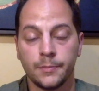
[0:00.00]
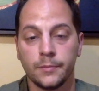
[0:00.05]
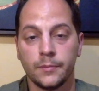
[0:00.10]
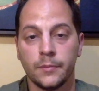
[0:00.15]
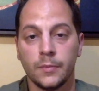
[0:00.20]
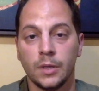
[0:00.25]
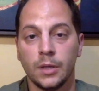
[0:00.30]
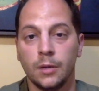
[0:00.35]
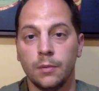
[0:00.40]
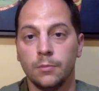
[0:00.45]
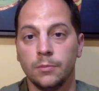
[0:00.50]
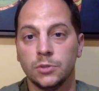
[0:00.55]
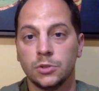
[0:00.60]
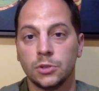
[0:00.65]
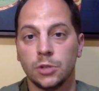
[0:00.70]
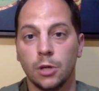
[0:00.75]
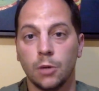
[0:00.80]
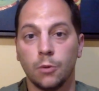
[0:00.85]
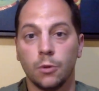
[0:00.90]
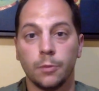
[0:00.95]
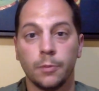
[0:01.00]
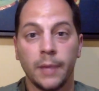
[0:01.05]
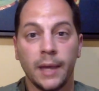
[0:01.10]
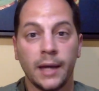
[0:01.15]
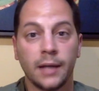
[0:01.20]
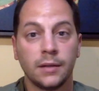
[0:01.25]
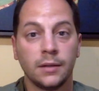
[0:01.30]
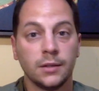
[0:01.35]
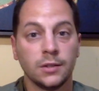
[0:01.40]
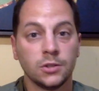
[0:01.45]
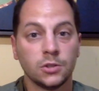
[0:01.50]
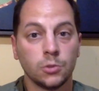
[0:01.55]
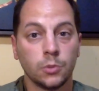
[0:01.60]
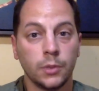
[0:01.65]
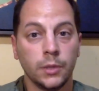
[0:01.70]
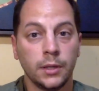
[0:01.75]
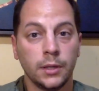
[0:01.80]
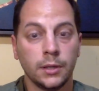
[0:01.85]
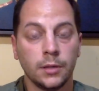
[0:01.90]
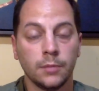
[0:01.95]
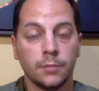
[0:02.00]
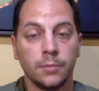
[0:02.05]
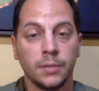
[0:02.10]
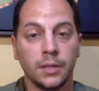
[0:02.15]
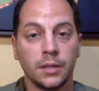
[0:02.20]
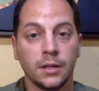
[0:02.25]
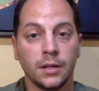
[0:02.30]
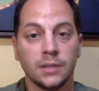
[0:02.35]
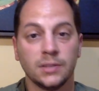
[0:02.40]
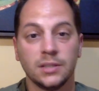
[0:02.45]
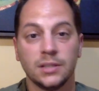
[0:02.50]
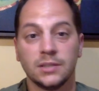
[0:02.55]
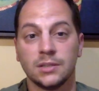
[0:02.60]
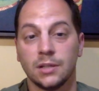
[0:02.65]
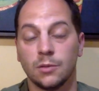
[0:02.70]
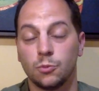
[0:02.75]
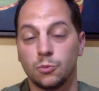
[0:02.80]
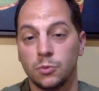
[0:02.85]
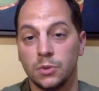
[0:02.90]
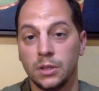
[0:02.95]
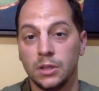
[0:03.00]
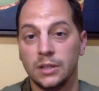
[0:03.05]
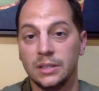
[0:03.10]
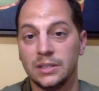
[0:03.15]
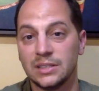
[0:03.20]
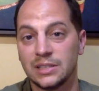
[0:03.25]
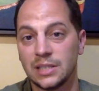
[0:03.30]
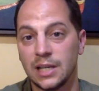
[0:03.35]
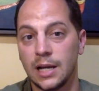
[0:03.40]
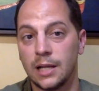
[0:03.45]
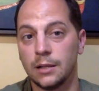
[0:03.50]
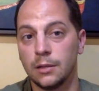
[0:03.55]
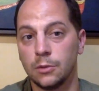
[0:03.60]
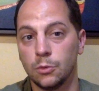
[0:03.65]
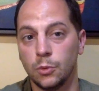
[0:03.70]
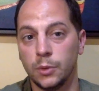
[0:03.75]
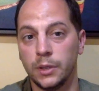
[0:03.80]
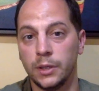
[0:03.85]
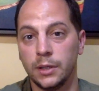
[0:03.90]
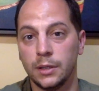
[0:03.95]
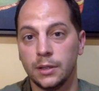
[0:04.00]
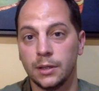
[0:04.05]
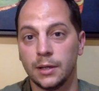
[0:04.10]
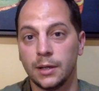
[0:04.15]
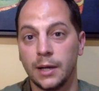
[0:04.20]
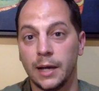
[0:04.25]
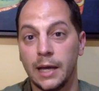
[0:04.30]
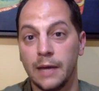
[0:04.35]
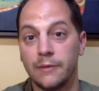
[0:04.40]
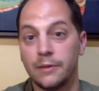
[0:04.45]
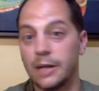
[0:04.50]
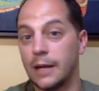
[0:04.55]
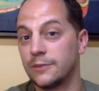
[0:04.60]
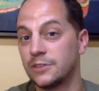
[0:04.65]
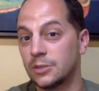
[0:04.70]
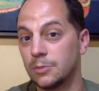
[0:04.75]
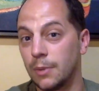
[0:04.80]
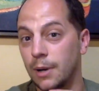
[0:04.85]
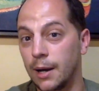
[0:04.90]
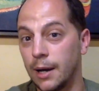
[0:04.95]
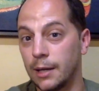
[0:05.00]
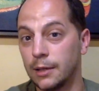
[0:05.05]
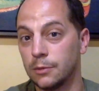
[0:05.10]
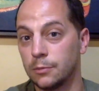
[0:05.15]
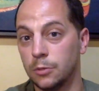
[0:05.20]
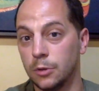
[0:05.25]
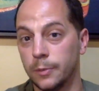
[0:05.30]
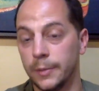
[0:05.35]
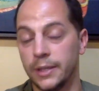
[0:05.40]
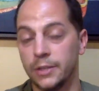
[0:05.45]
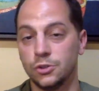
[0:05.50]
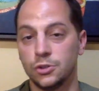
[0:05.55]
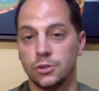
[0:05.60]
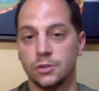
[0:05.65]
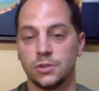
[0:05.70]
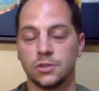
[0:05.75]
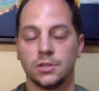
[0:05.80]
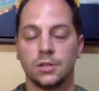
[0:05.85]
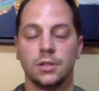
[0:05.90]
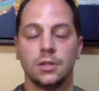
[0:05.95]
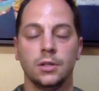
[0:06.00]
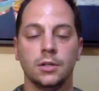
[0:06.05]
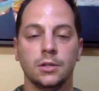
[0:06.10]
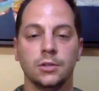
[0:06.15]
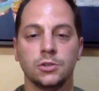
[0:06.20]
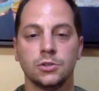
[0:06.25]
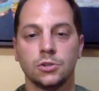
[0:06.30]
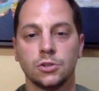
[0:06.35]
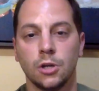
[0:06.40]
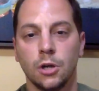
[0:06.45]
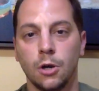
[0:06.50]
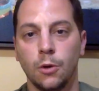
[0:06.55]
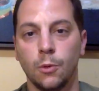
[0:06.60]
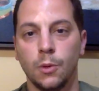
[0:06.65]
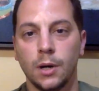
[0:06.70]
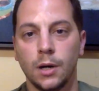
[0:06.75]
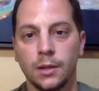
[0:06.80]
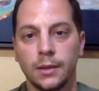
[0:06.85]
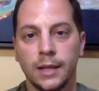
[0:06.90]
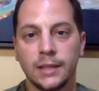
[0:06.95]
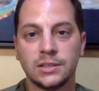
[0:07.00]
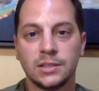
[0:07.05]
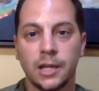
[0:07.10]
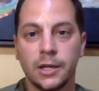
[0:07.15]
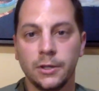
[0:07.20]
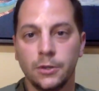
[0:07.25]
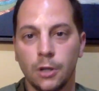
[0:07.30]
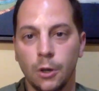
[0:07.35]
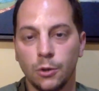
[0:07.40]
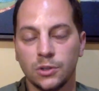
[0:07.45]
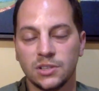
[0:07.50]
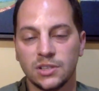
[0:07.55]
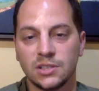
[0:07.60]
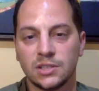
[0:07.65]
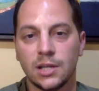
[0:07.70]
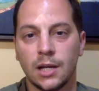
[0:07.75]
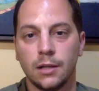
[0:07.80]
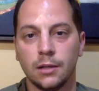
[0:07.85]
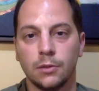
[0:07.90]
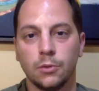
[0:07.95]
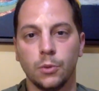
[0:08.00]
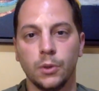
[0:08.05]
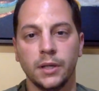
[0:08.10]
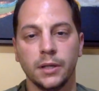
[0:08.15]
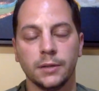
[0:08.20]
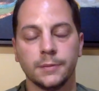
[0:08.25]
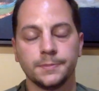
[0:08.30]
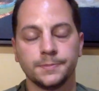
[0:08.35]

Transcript: So we're back this week because it's a really solid week. I even have some honorable mentions. So that's how you know it's a solid week.